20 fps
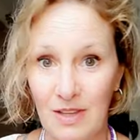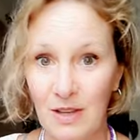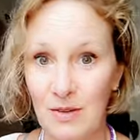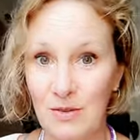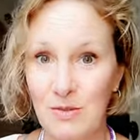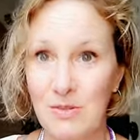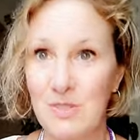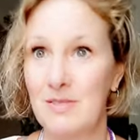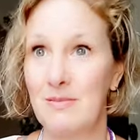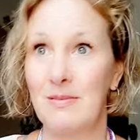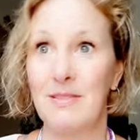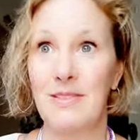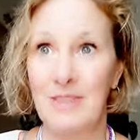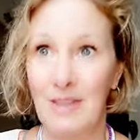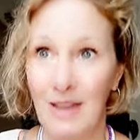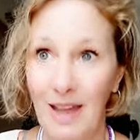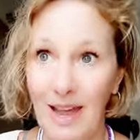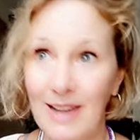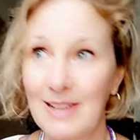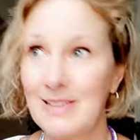the
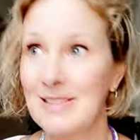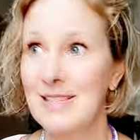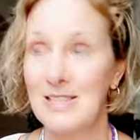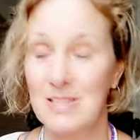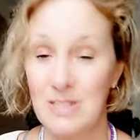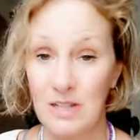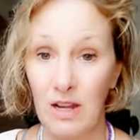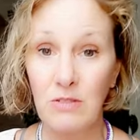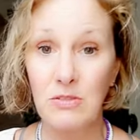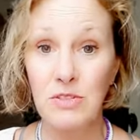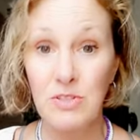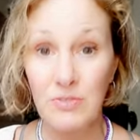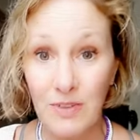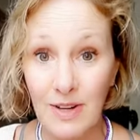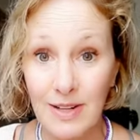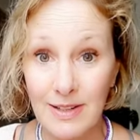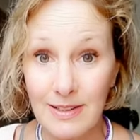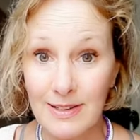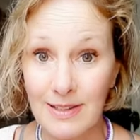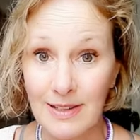access to
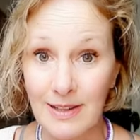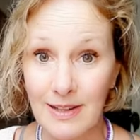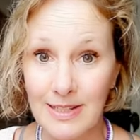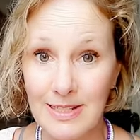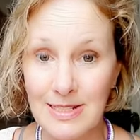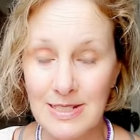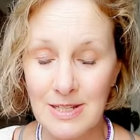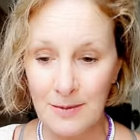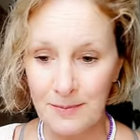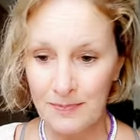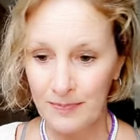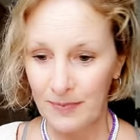ultraviolet light.